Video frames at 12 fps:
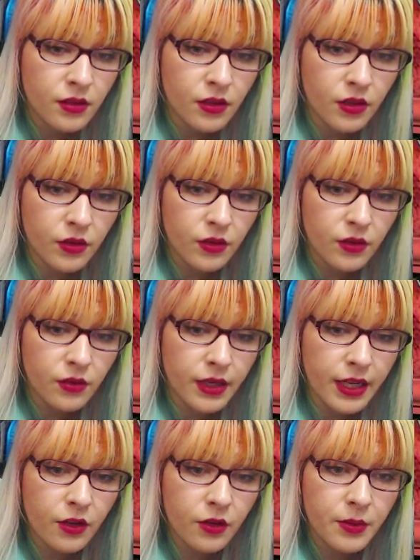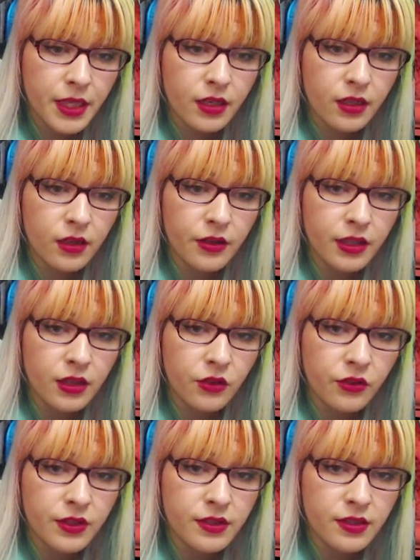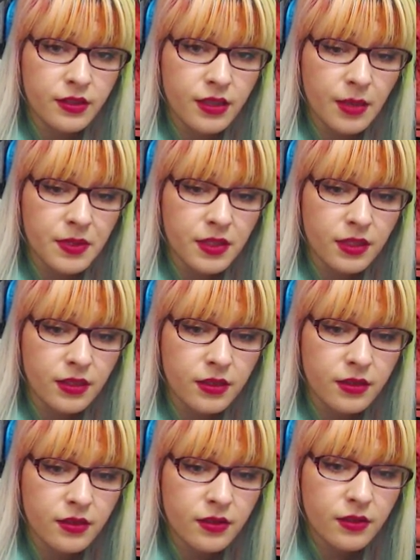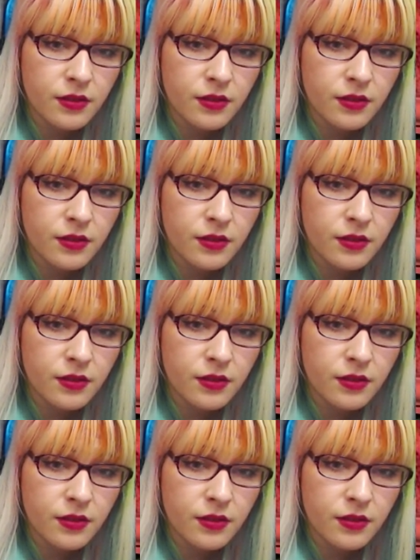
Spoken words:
Oh, how are we gonna look at the greasy substance?